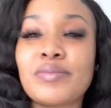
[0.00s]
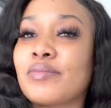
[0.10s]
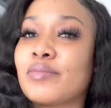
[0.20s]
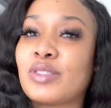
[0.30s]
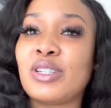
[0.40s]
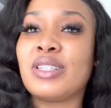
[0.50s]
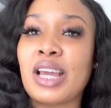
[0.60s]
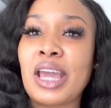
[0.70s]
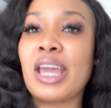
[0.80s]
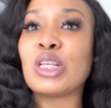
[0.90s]

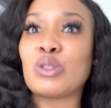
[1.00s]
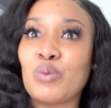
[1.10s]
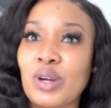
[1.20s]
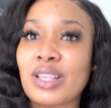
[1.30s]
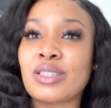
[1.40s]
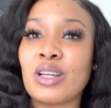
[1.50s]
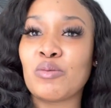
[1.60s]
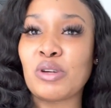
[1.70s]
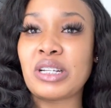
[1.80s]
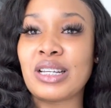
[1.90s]
today is worth
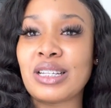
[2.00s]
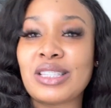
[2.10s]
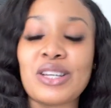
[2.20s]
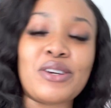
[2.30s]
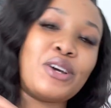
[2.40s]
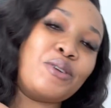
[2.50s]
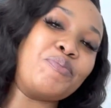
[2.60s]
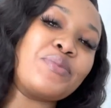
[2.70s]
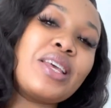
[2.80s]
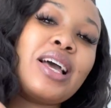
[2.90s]
celebrating, so yeah,
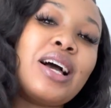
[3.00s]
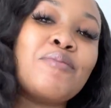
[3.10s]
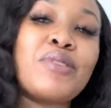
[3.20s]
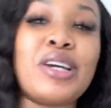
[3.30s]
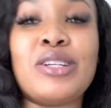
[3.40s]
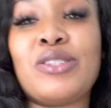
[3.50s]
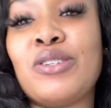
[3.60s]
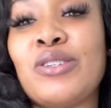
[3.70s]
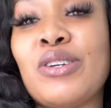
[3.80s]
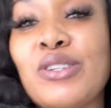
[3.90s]
I'm going
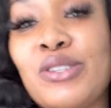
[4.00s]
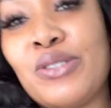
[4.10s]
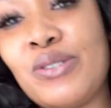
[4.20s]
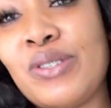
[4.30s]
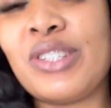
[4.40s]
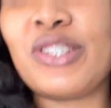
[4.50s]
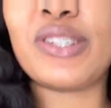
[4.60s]
to do just